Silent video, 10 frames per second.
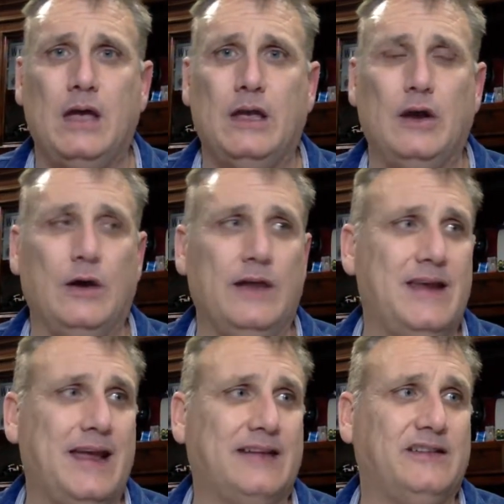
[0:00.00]
in
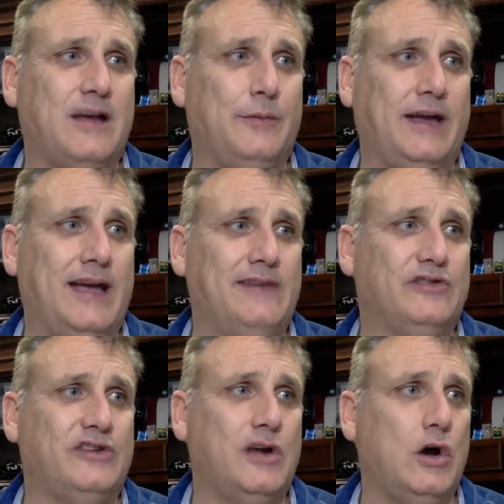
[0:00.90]
the next couple days
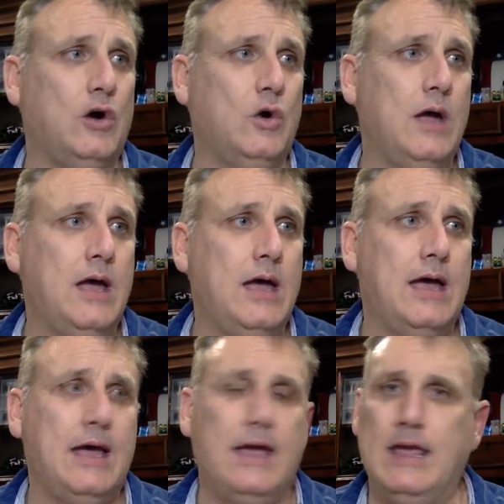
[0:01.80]
or so,
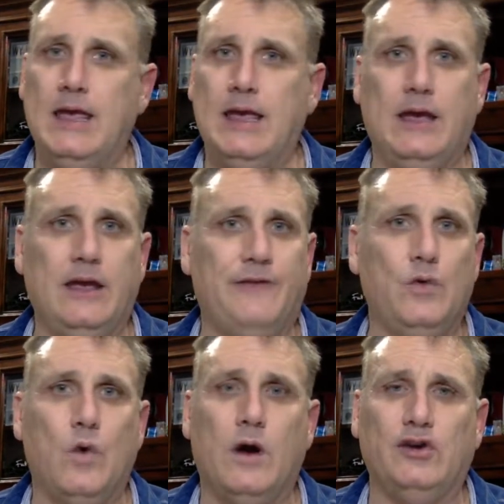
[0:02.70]

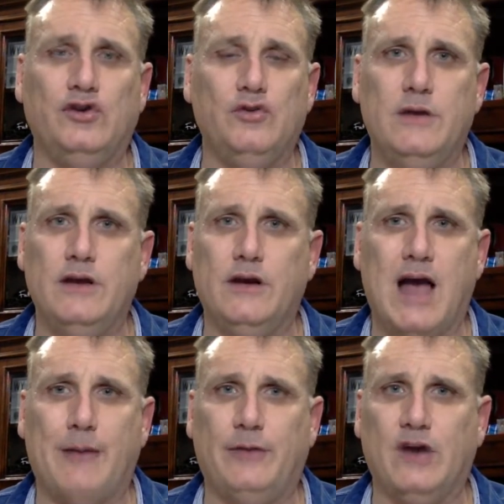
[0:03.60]
if you want to shoot me your
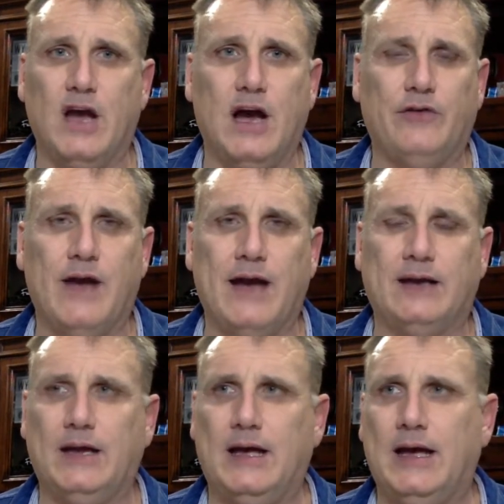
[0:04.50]
copy of your
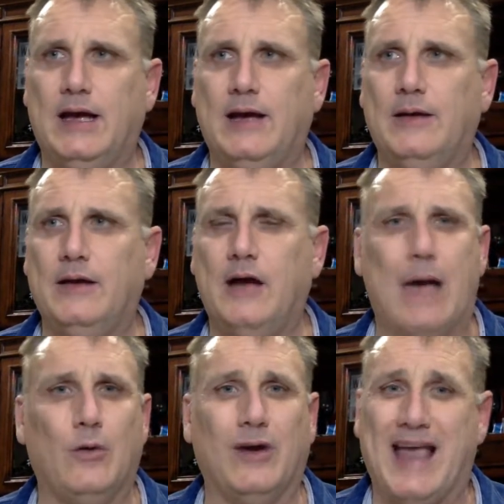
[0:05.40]
contract,
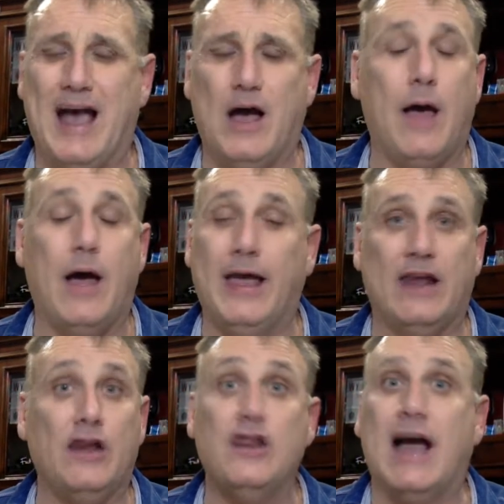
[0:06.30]
I will,
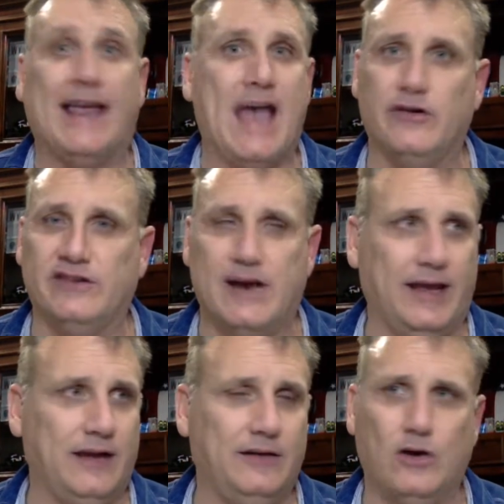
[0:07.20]
again, not
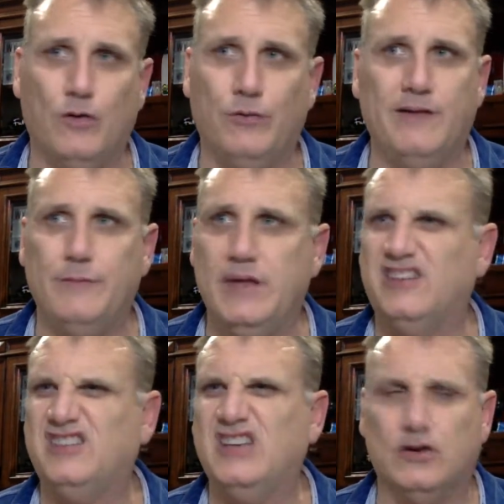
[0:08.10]
countersigning it. Don't give me
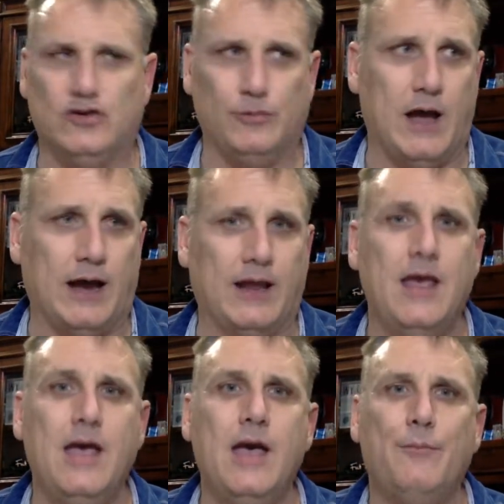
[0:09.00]
a signature block.
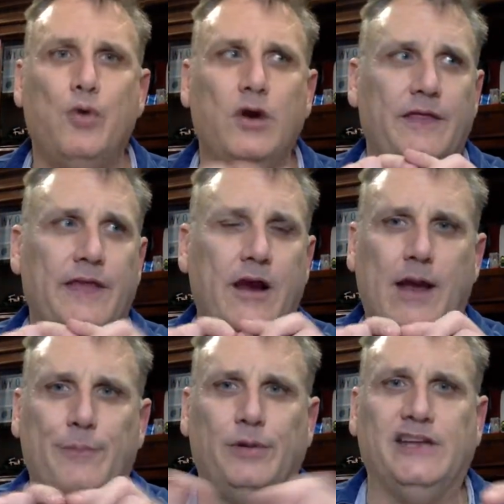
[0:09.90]
Put in
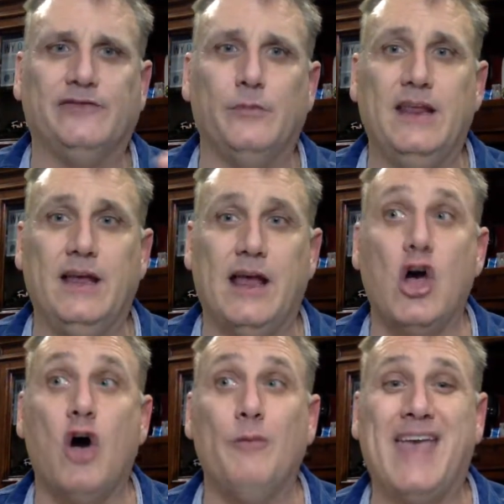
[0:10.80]
there a place for me
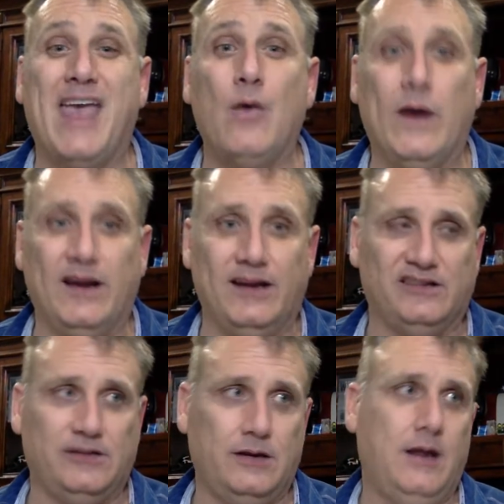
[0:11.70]
and call me a
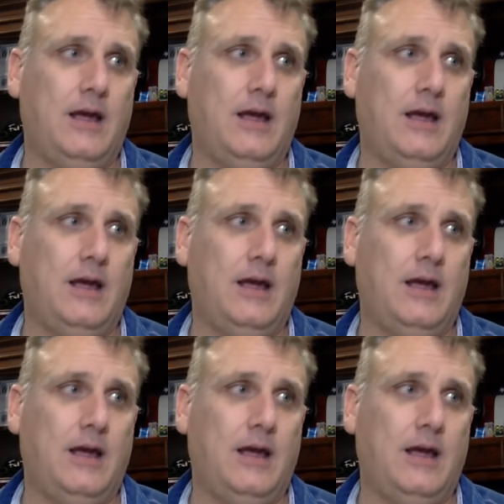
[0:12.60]
witness.